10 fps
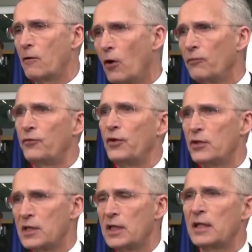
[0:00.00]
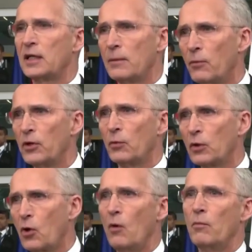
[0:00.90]
confidence in that the money
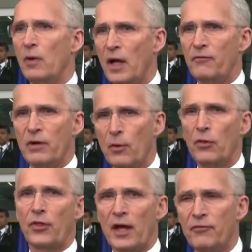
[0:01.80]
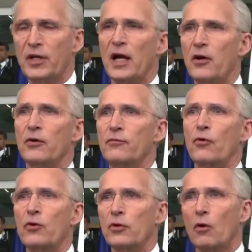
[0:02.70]
will come every month, every year
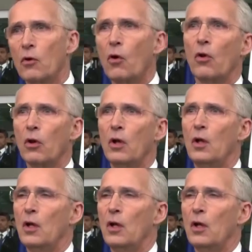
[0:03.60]
for the long haul.